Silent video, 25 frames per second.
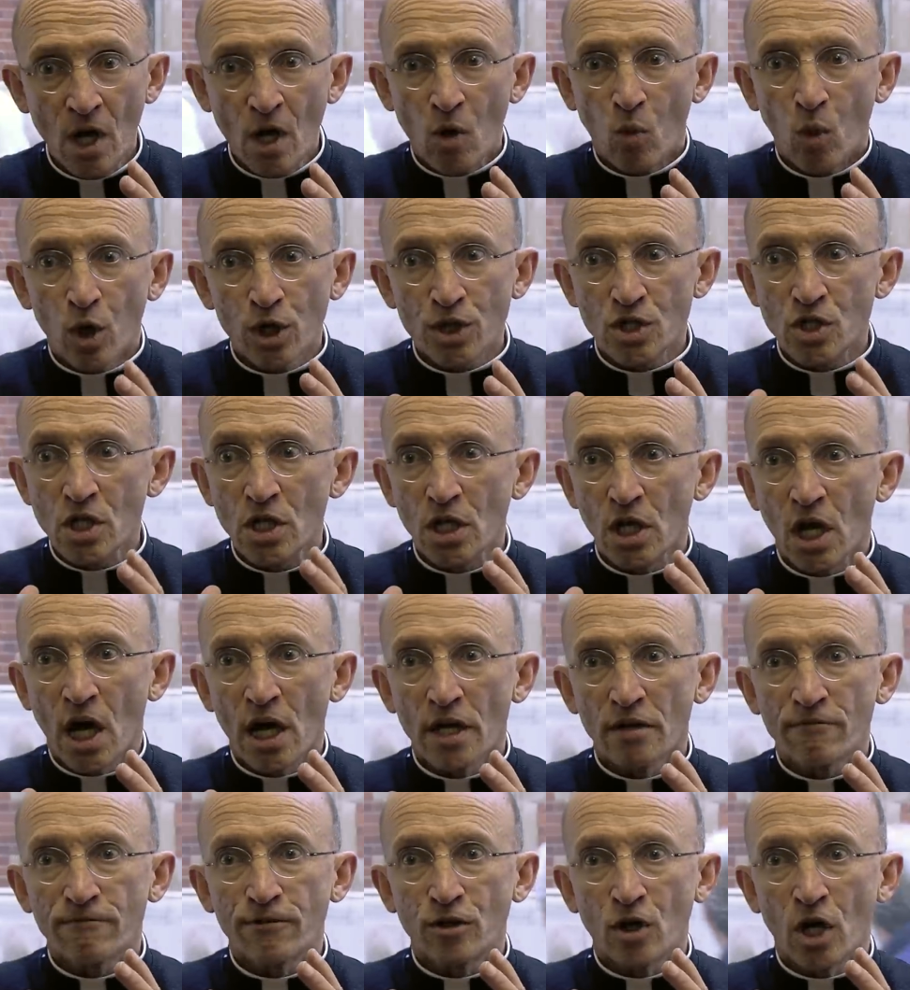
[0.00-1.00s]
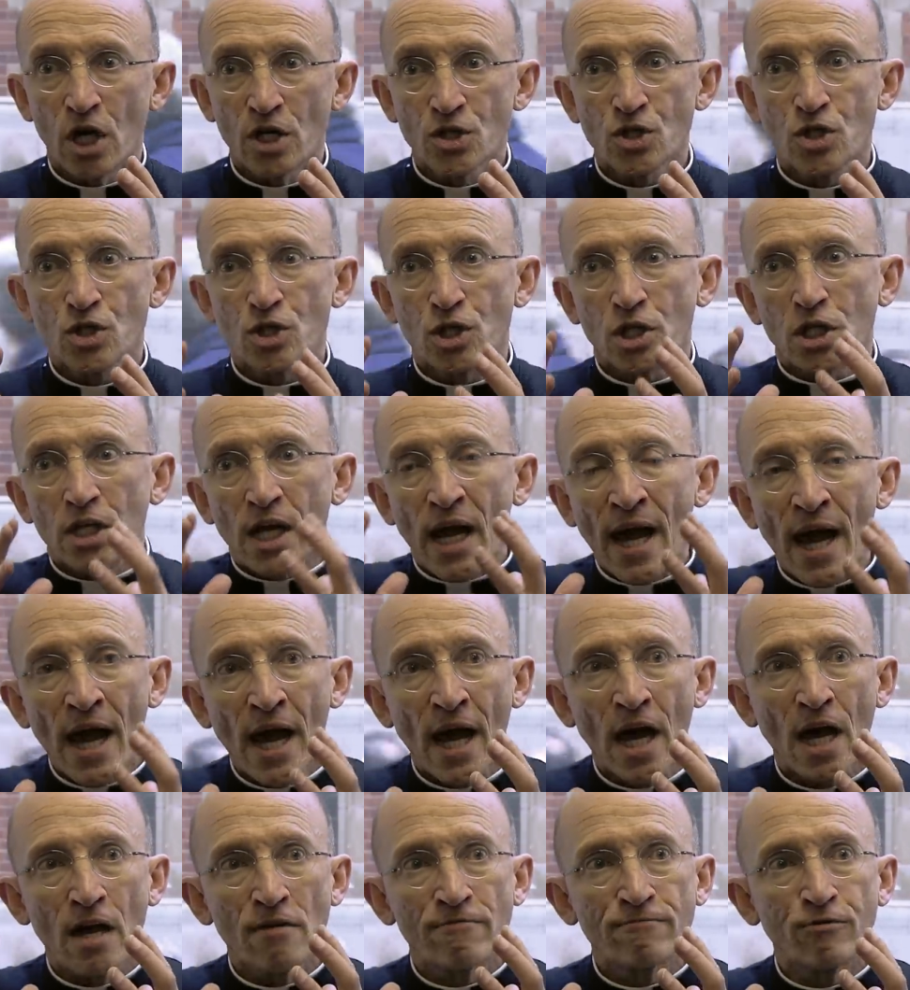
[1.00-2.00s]
What is it like for us to
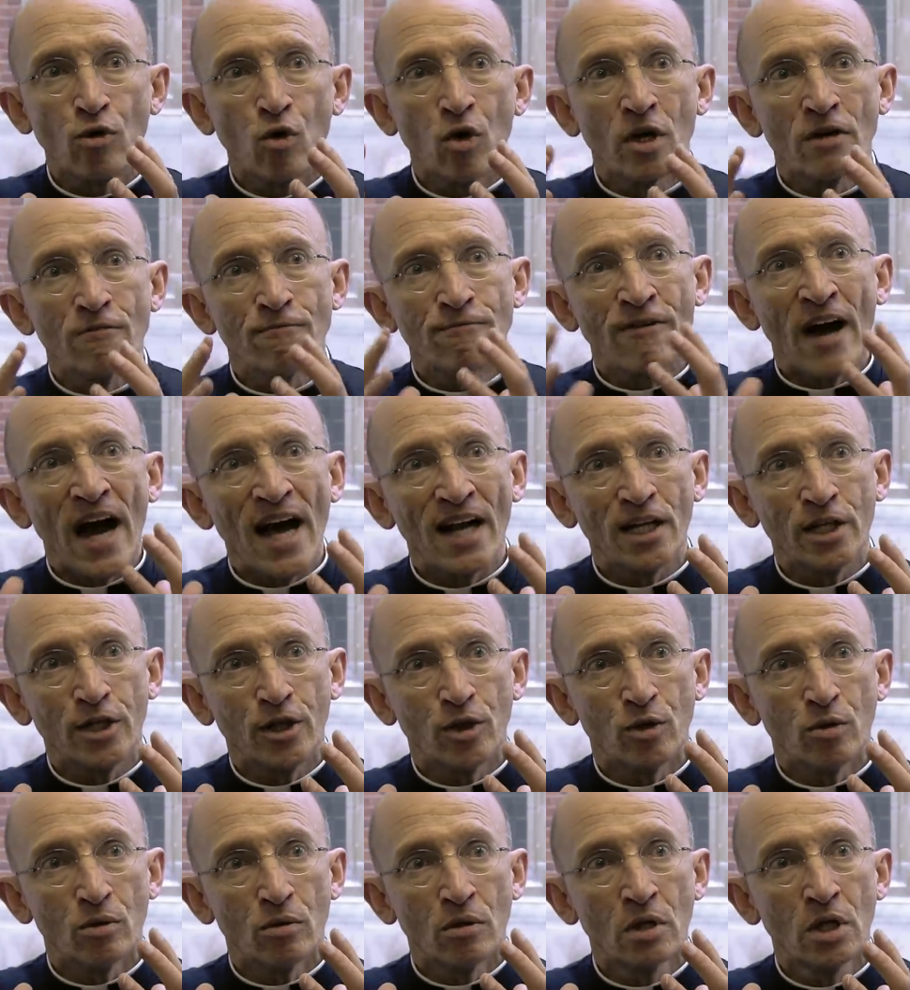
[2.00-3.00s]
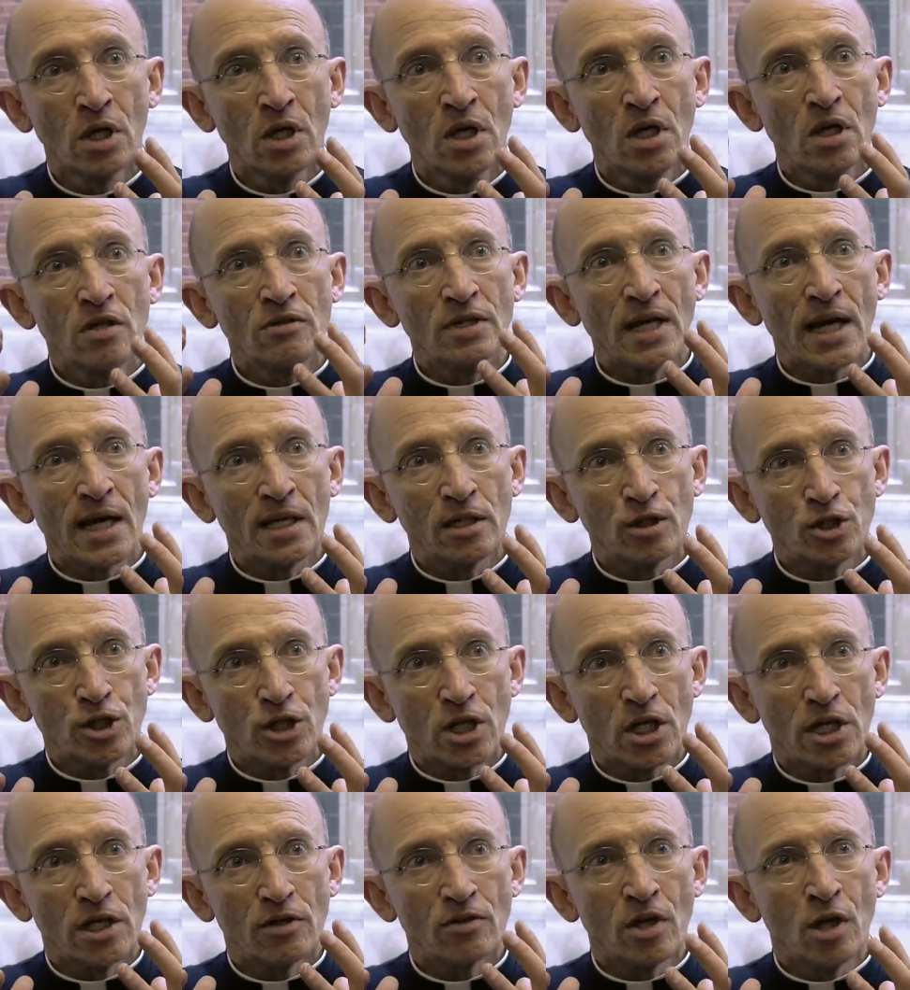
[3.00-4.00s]
care for and value the
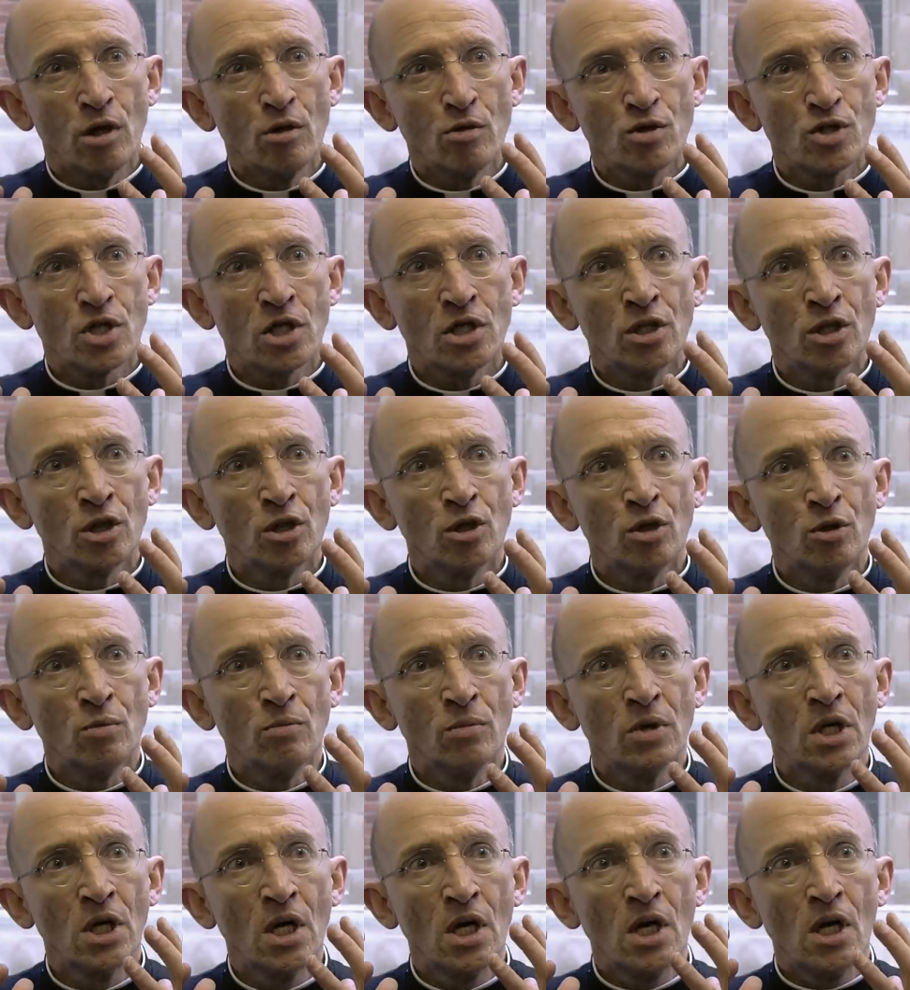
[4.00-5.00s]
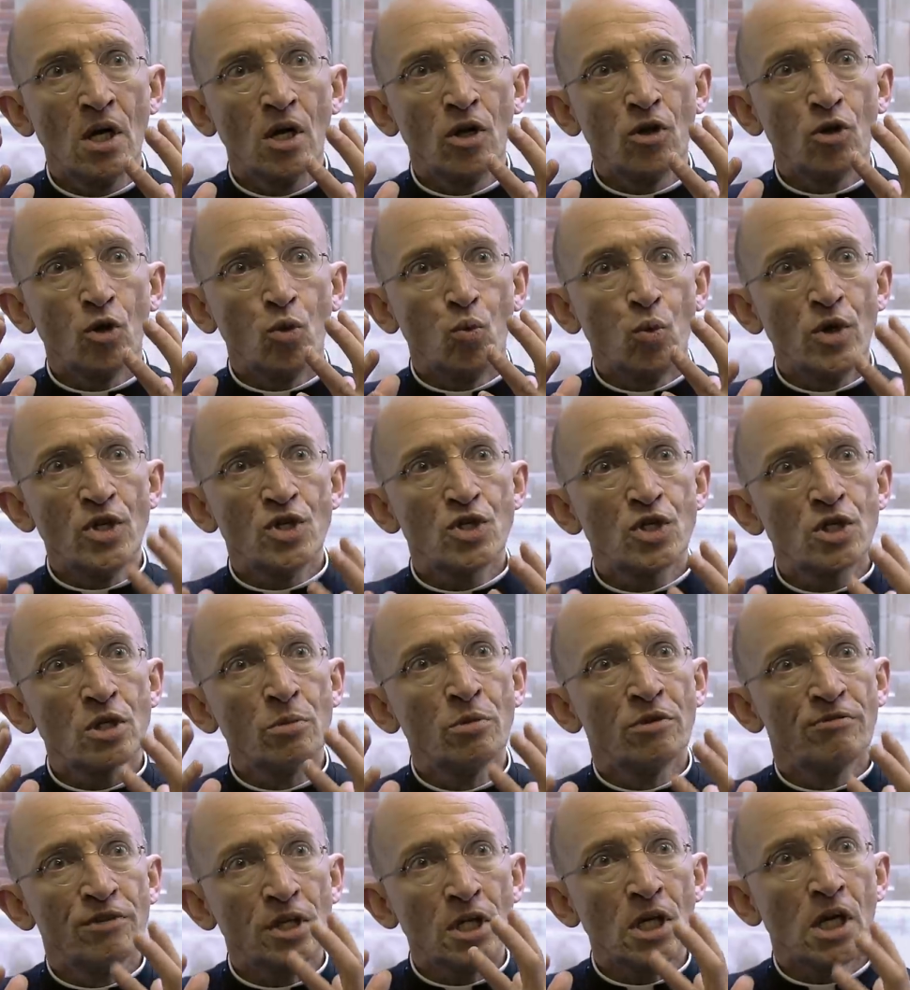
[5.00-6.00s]
elderly, those in whom the
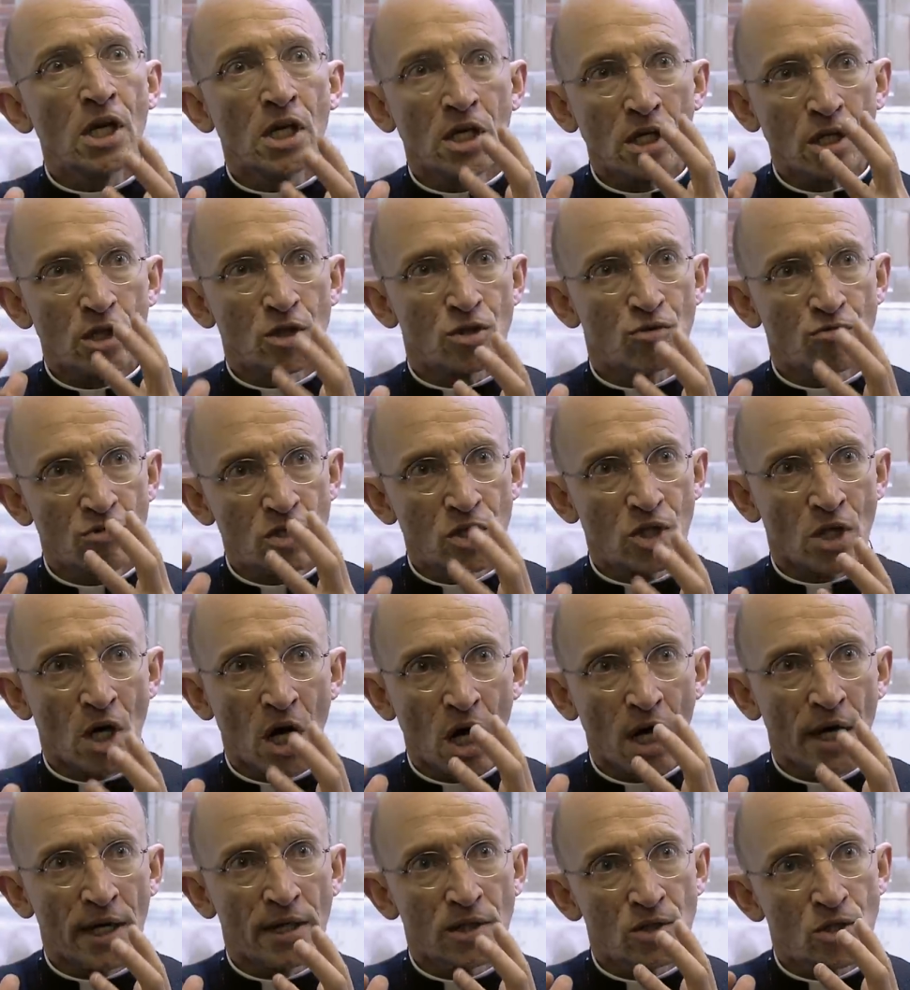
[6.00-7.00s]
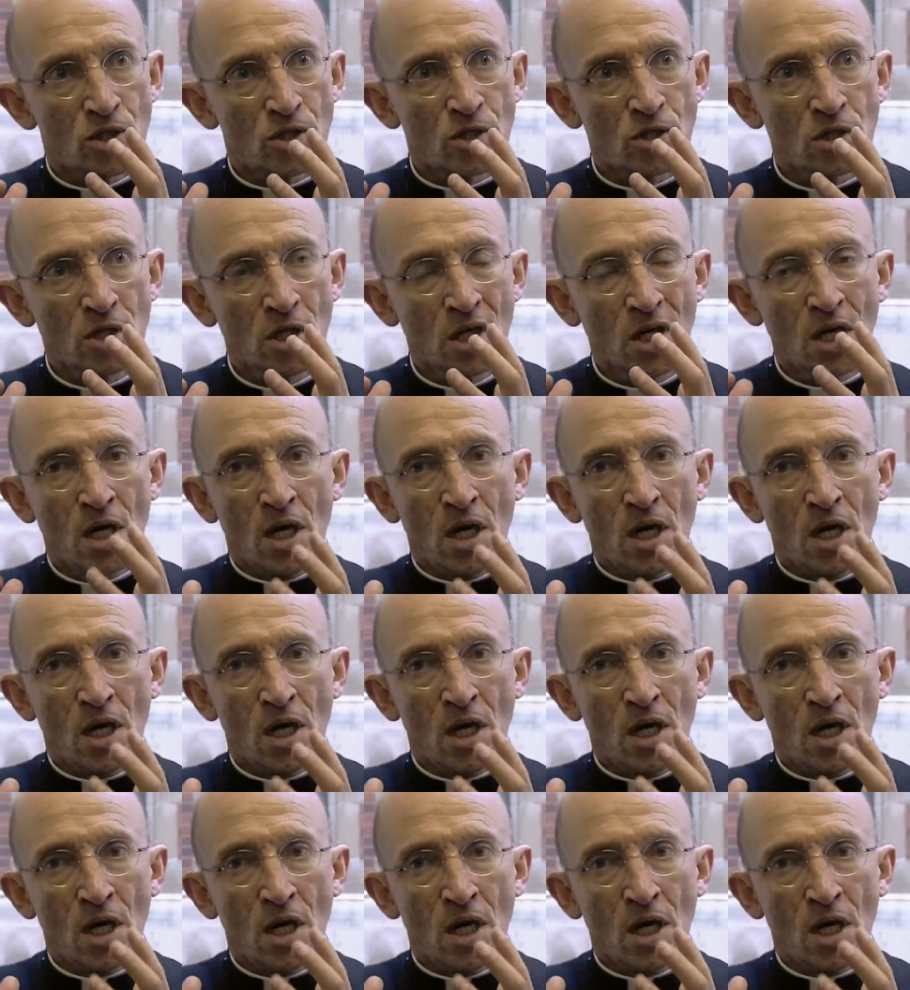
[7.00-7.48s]
wisdom of the years resides?